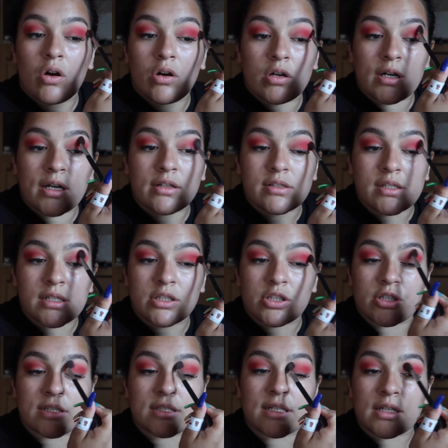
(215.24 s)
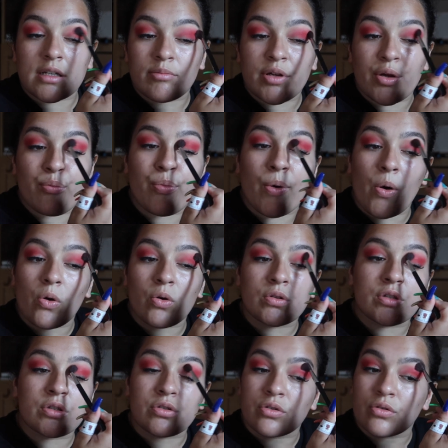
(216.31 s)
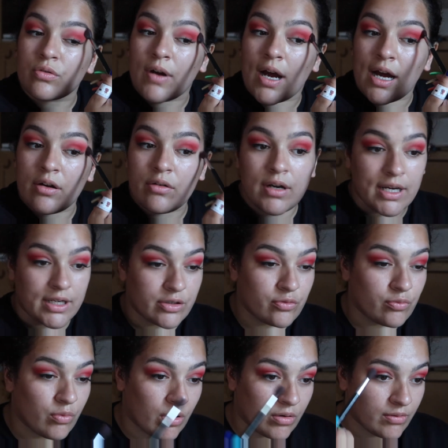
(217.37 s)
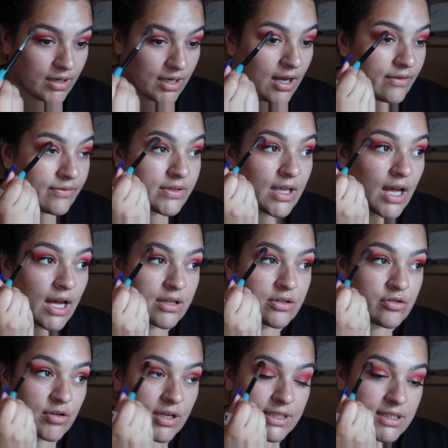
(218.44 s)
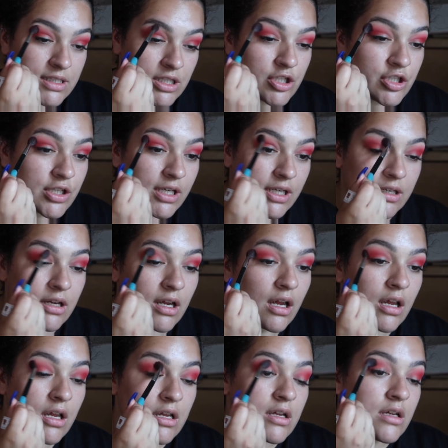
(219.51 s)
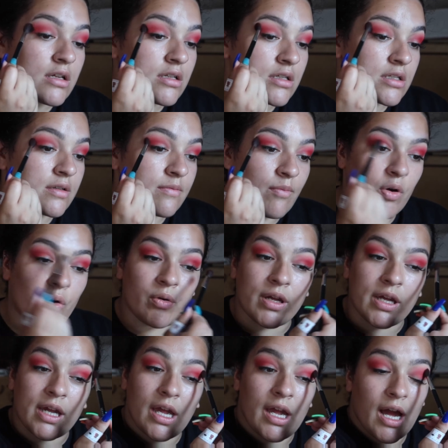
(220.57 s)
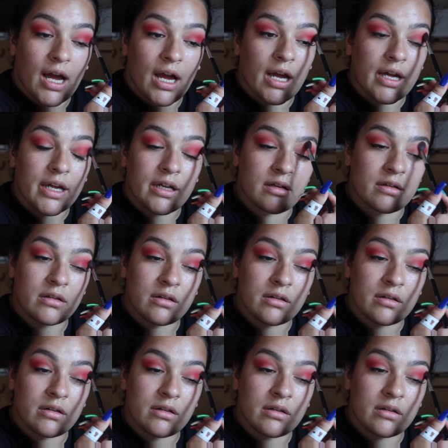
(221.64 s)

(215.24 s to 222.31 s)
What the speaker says: or else it's just gonna be bold throughout and you won't have that transition smoky eye.